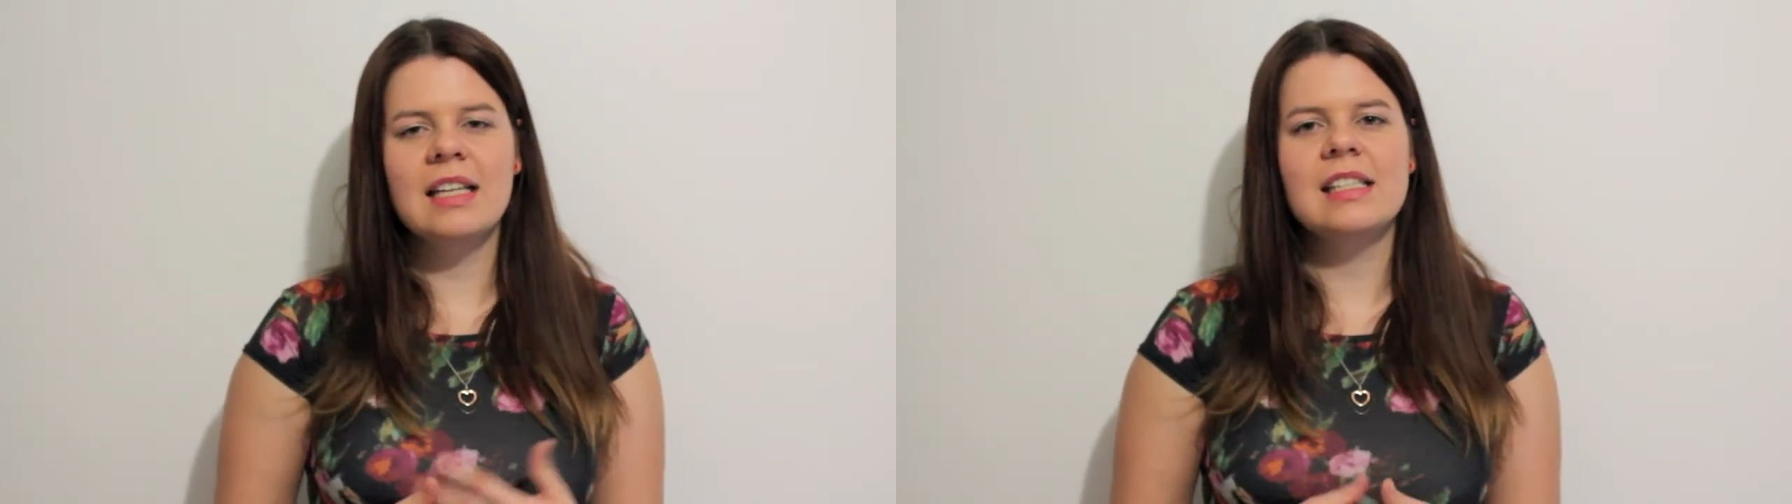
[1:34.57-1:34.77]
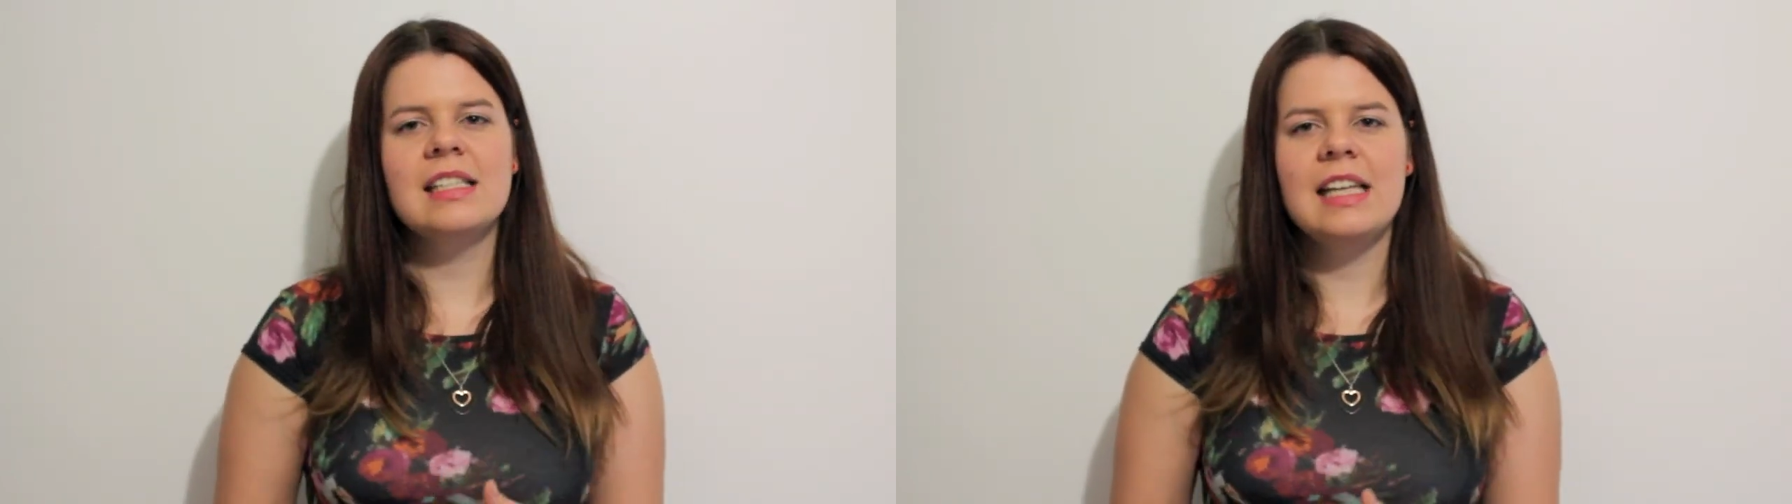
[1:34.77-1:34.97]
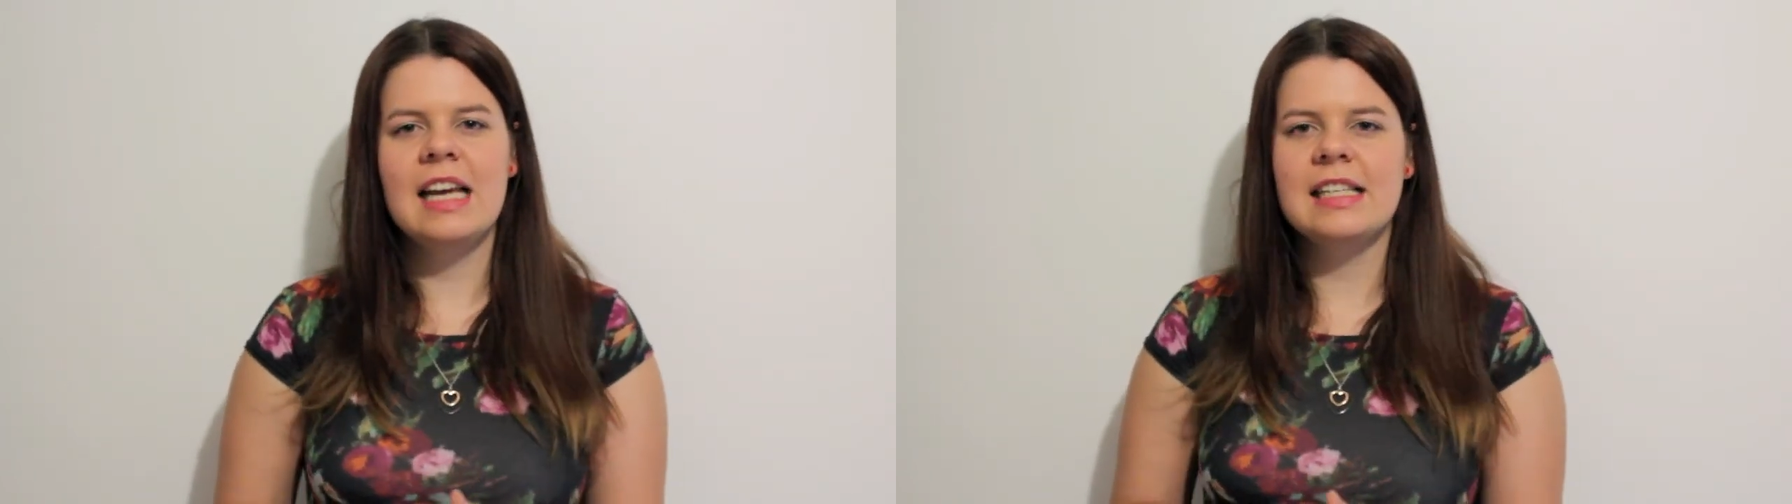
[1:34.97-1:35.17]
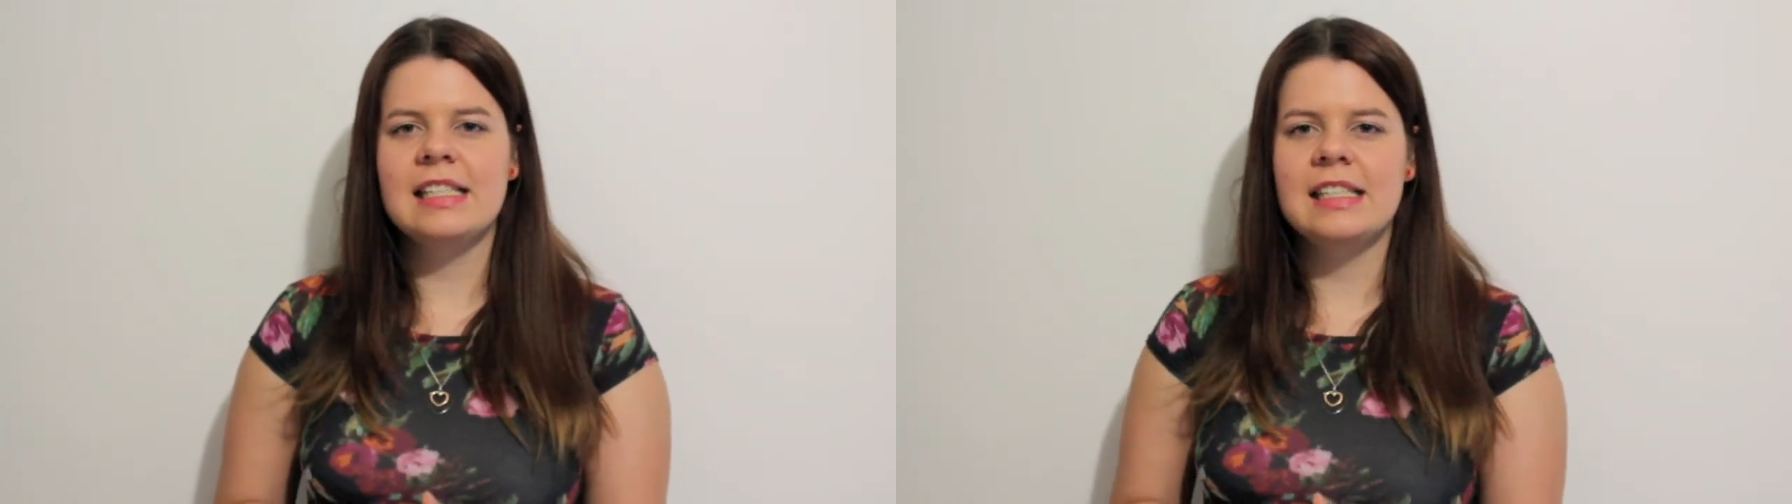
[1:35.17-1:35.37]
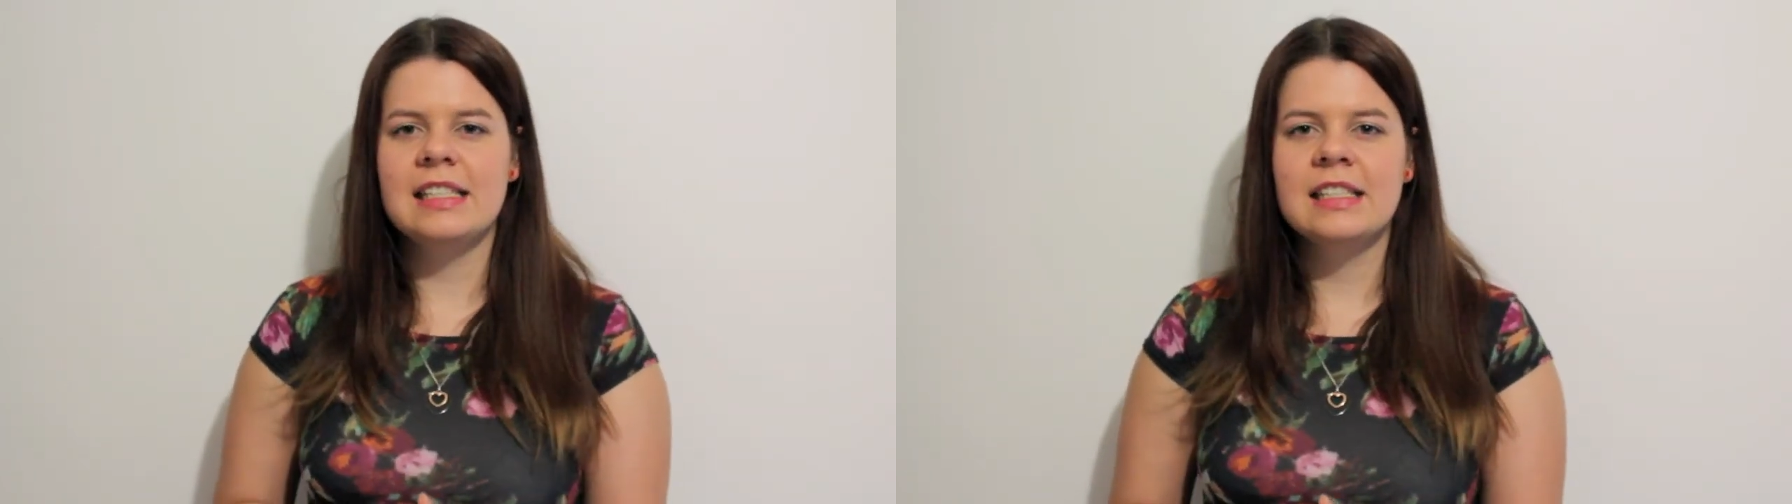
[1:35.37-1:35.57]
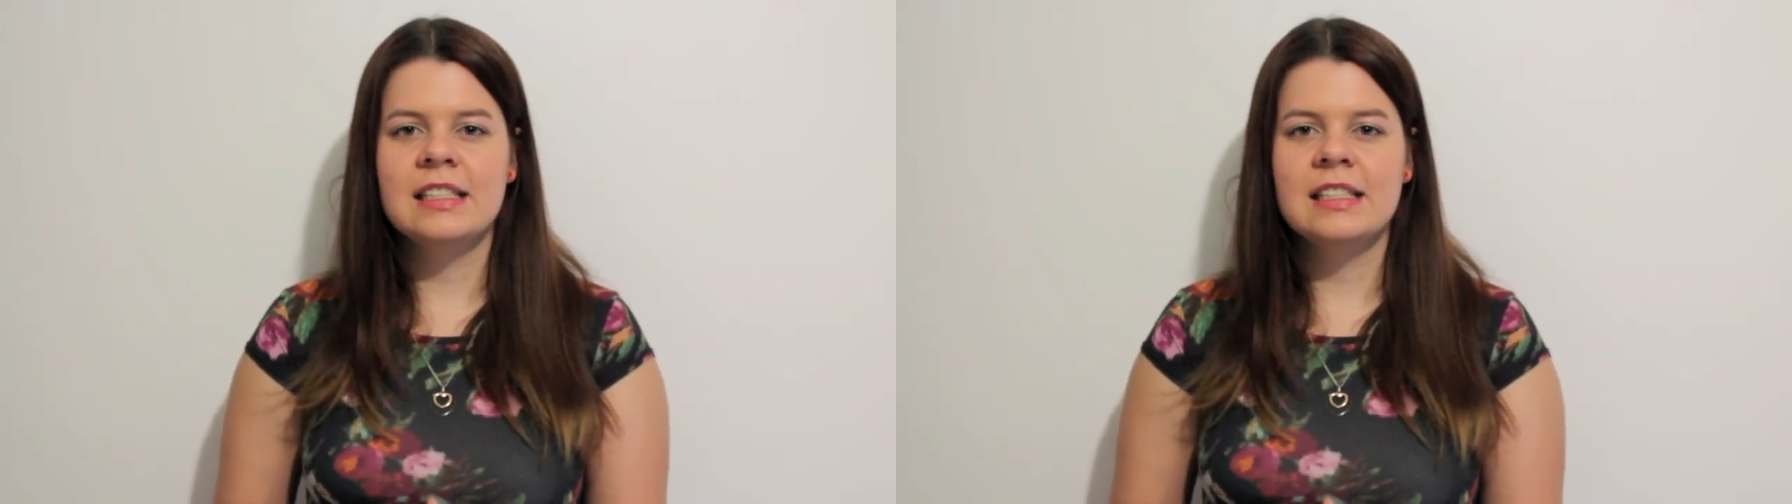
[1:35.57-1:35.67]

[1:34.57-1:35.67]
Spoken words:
understanding,